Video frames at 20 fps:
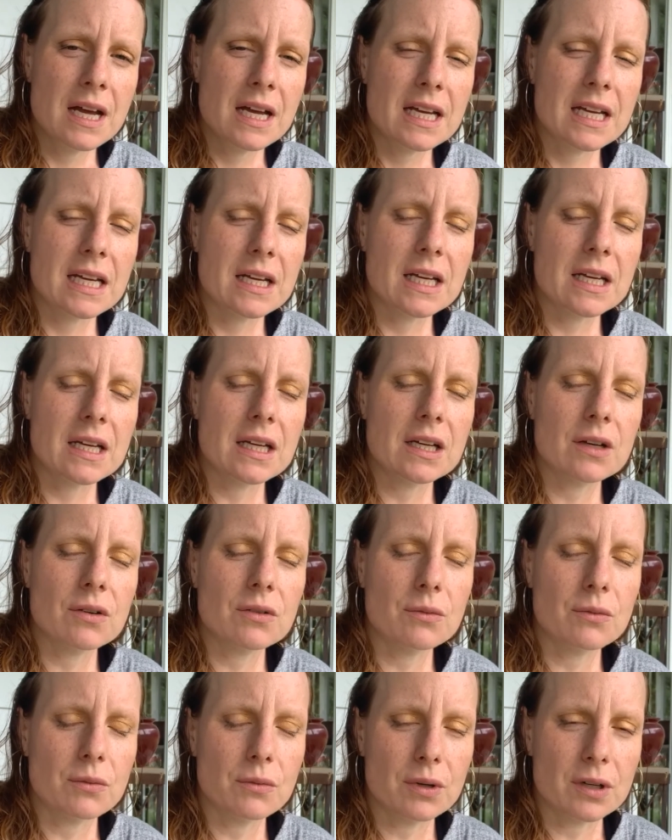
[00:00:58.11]
he
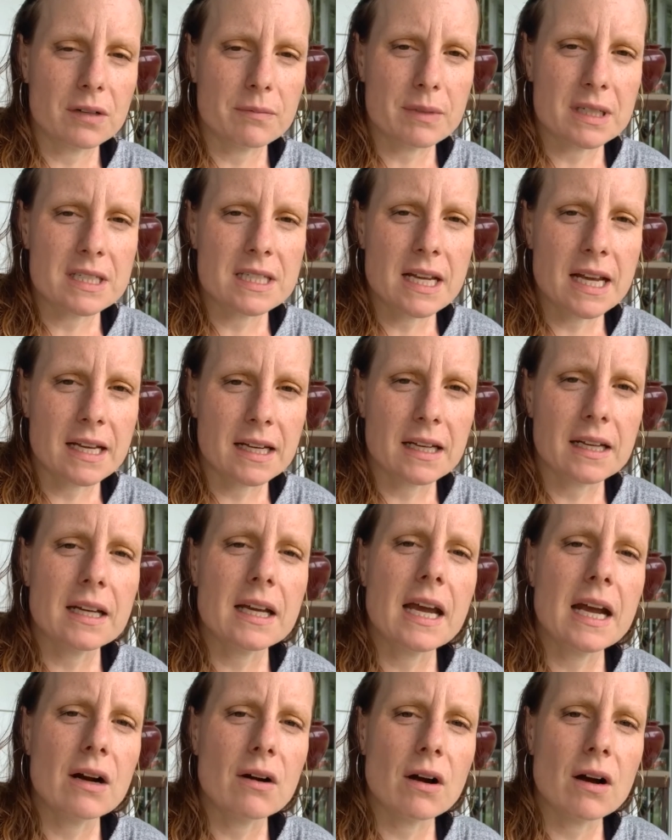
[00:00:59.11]
would have been taken
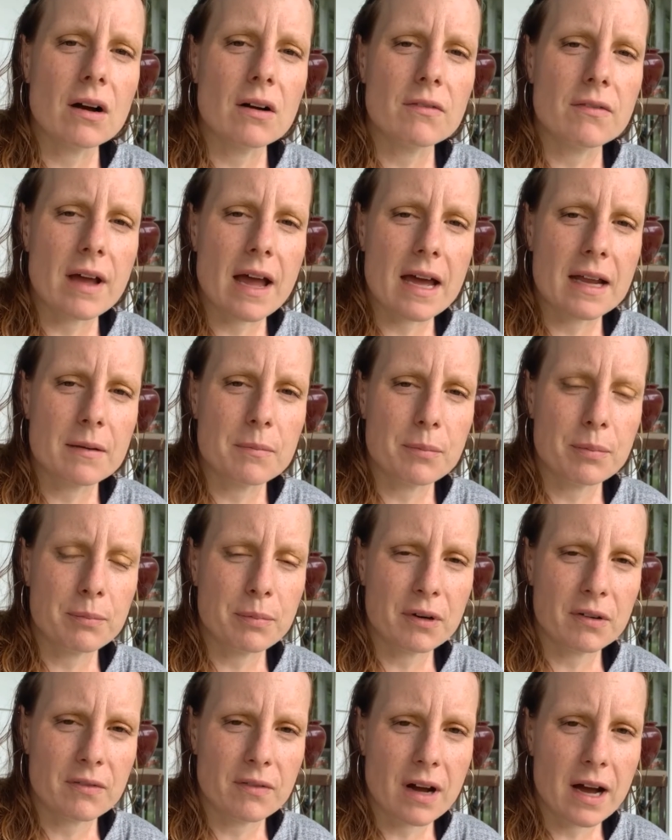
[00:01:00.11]
care of and
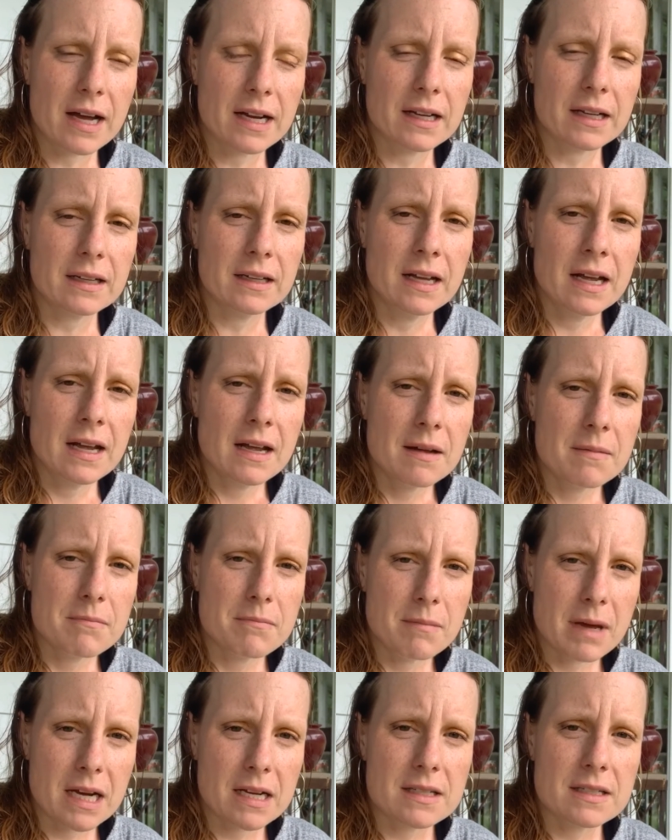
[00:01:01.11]
provided
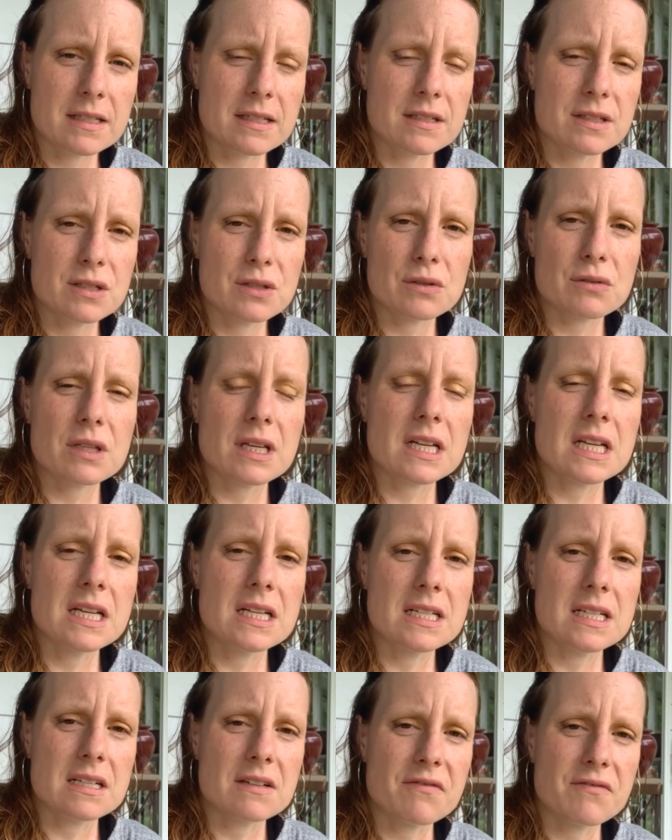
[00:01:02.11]
medicine so that he
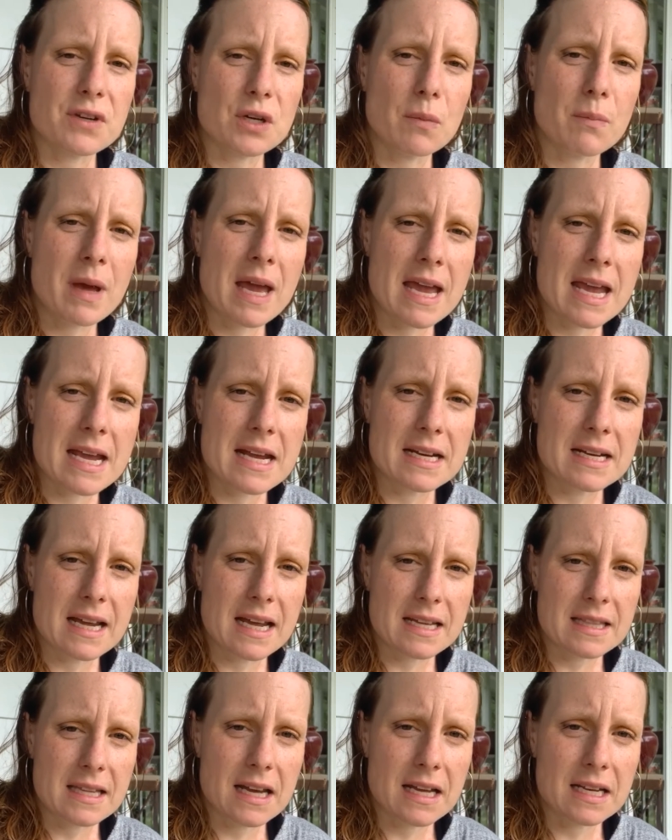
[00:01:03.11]
didn't feel pain
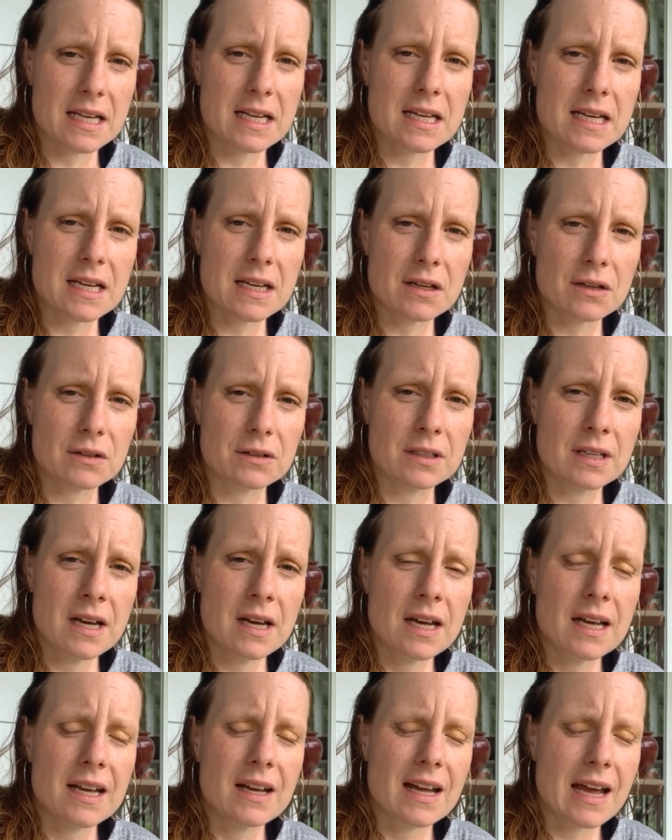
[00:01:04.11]
and he healed
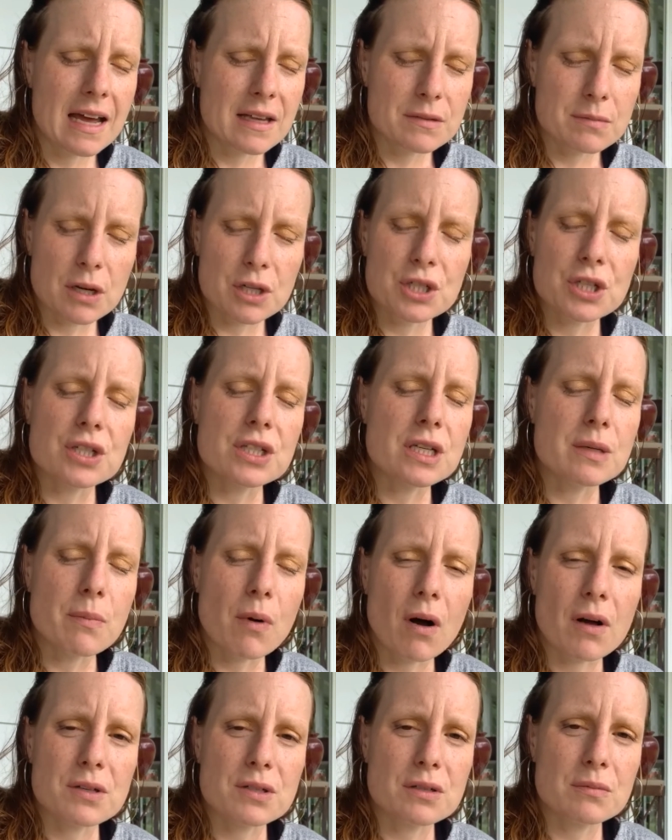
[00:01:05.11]
as much as he
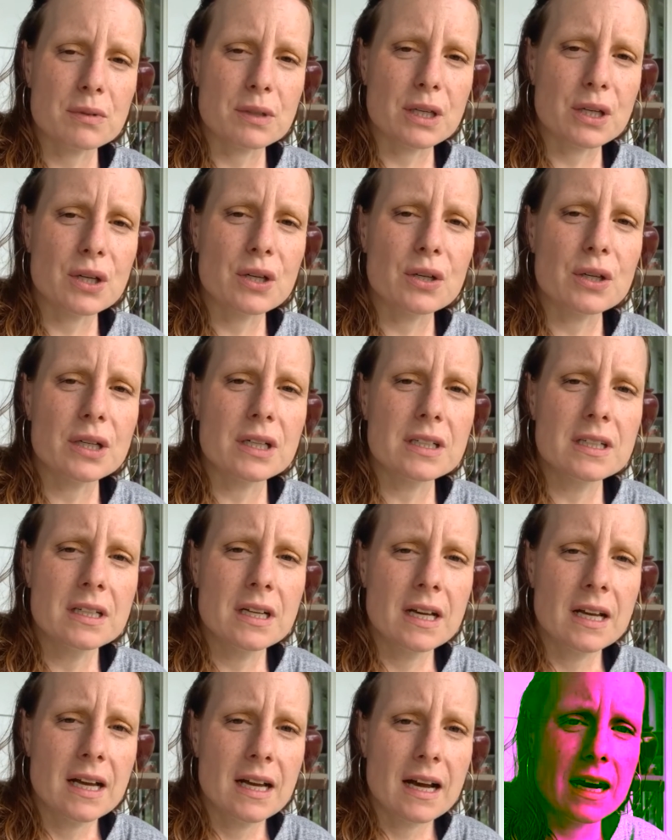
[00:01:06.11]
possibly could
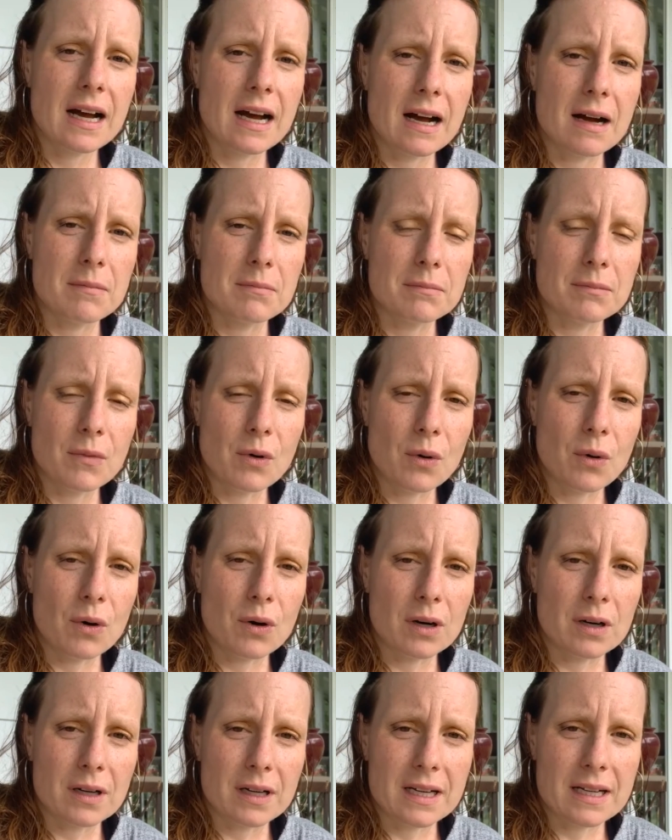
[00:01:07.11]
um,
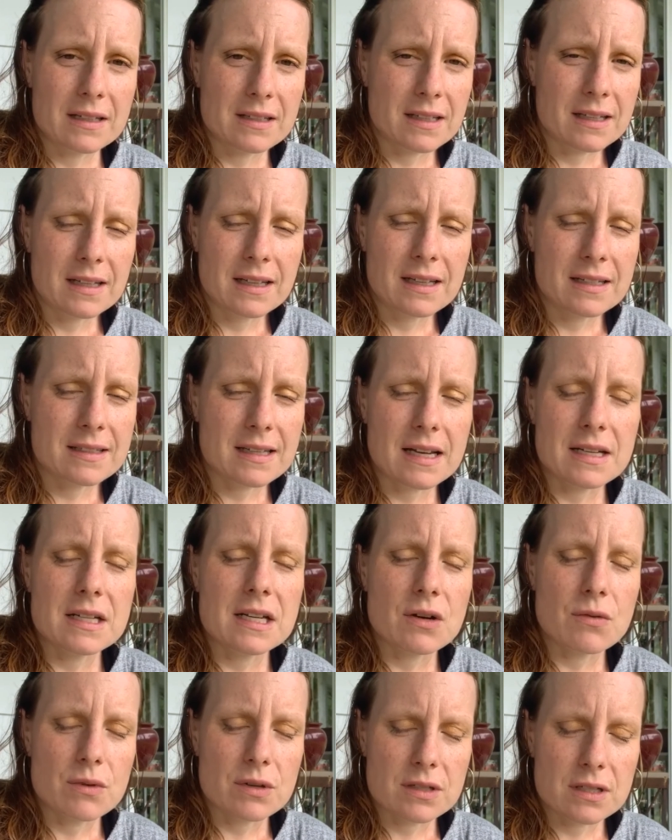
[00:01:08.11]
or it, his
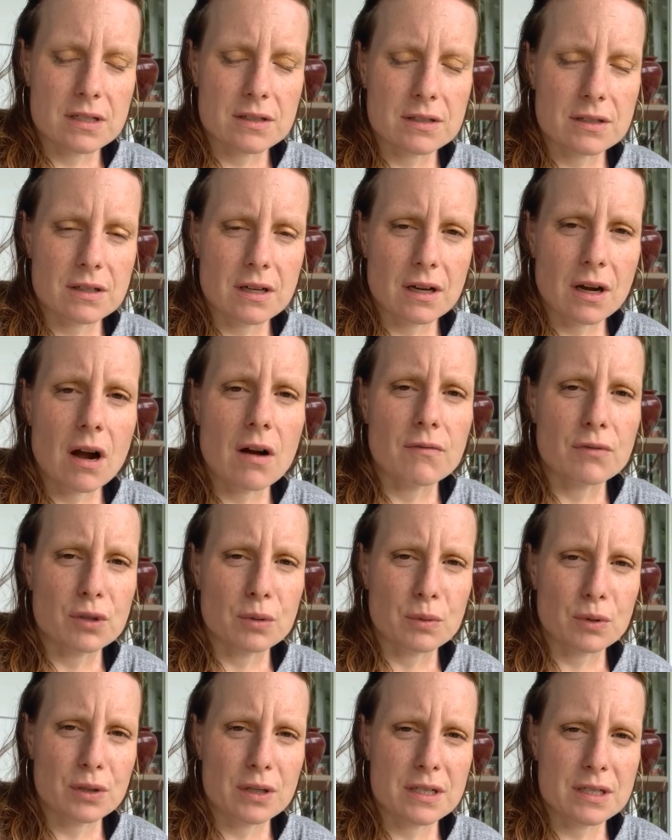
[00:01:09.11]
ending was as
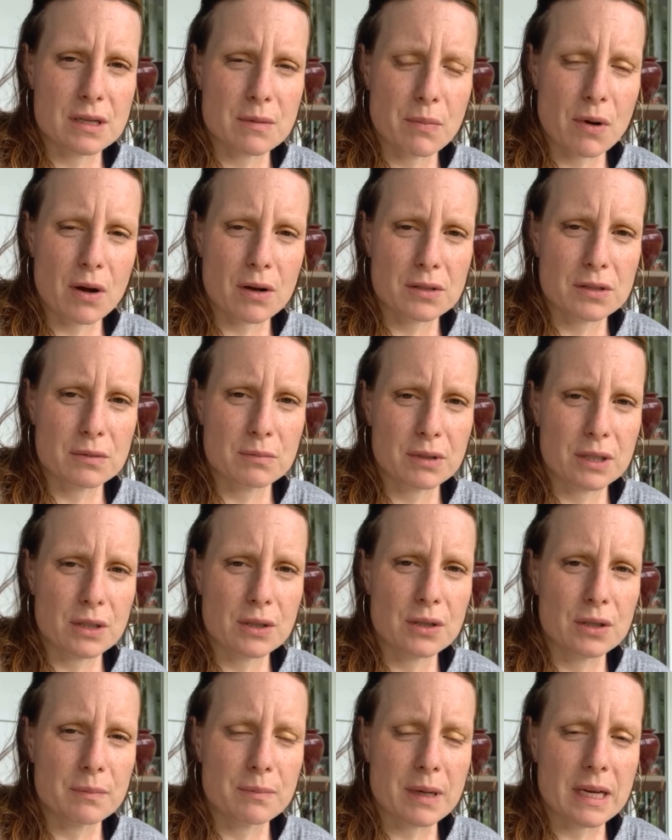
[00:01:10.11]
comfortable as it possibly
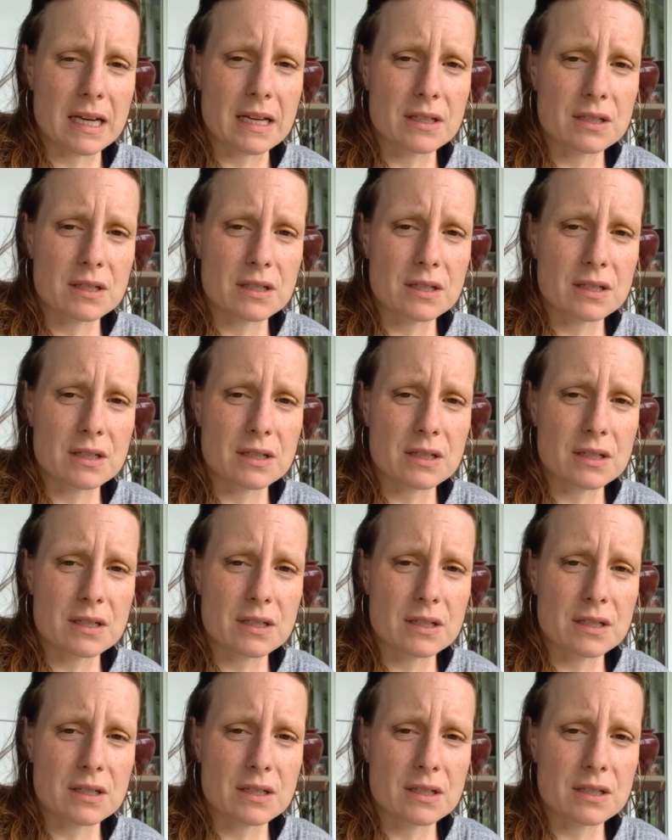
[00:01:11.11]
could be.